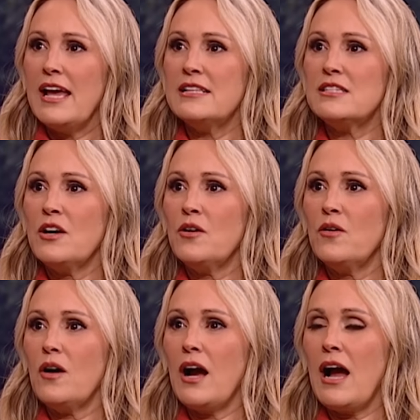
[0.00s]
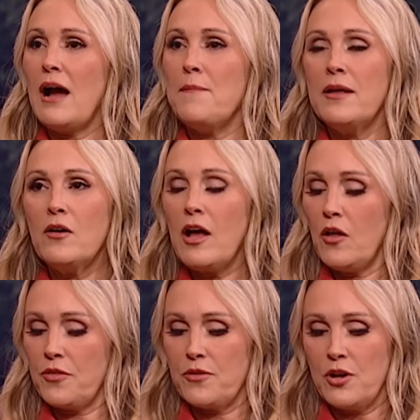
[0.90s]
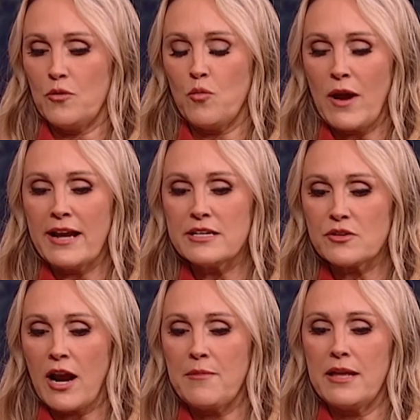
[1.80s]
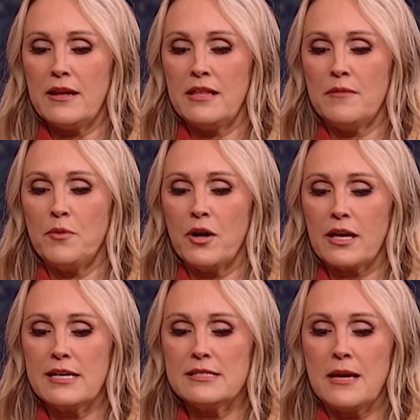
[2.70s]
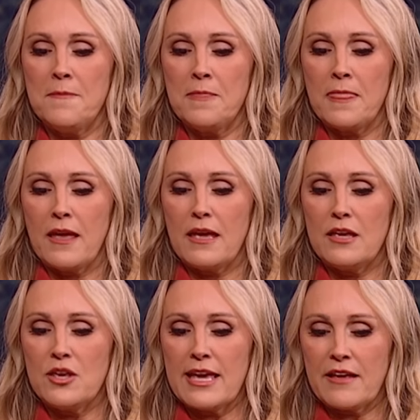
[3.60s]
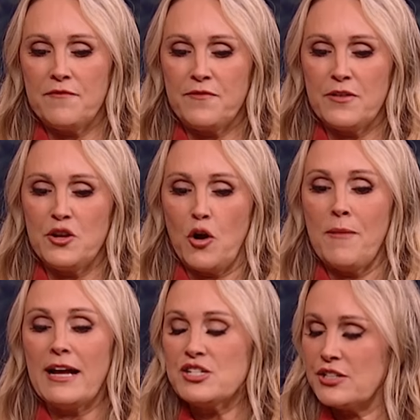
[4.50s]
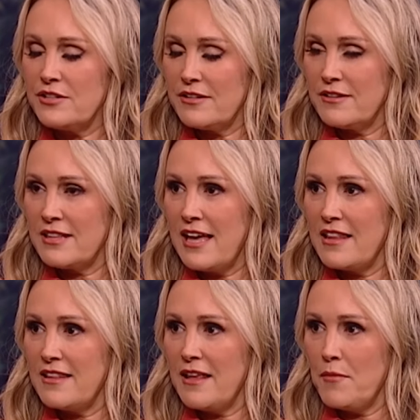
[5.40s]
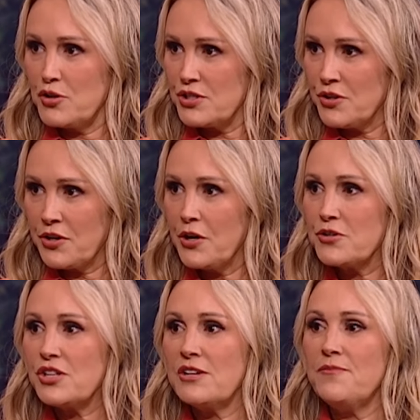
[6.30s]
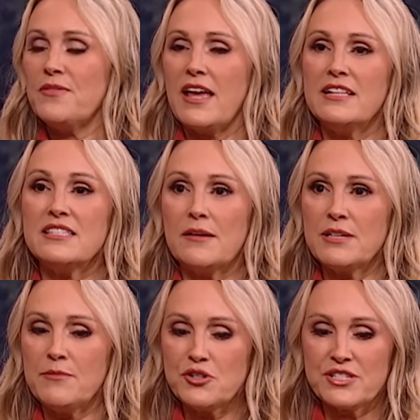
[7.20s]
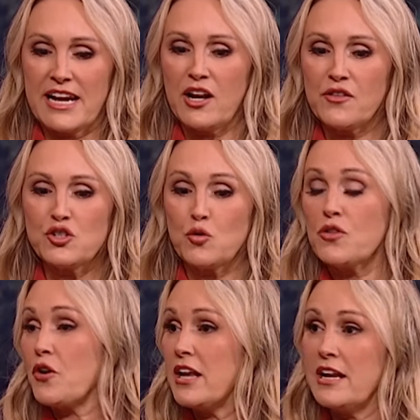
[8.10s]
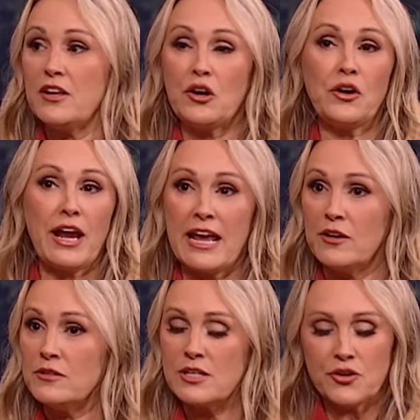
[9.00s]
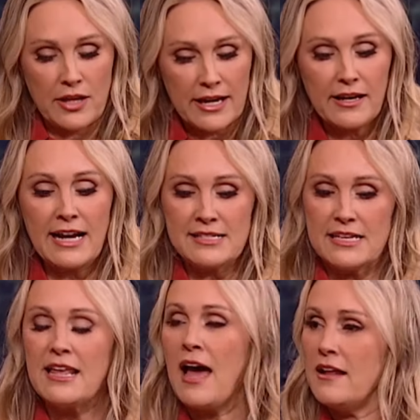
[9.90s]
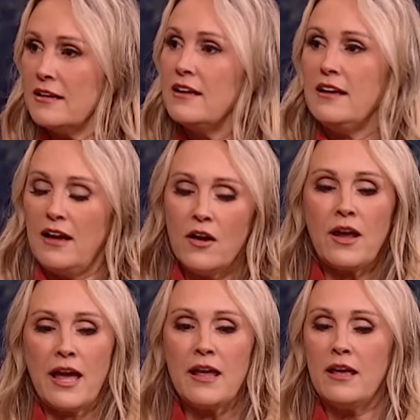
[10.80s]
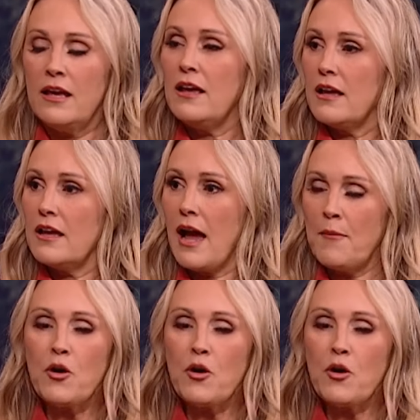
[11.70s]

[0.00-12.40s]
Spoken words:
And so mental health, you know, the way I describe it in the book is, it can, you know, imagine that emotions are an ocean, and sometimes you're standing on the shore and they're hitting your ankles and you're like, I see that. Okay, I'm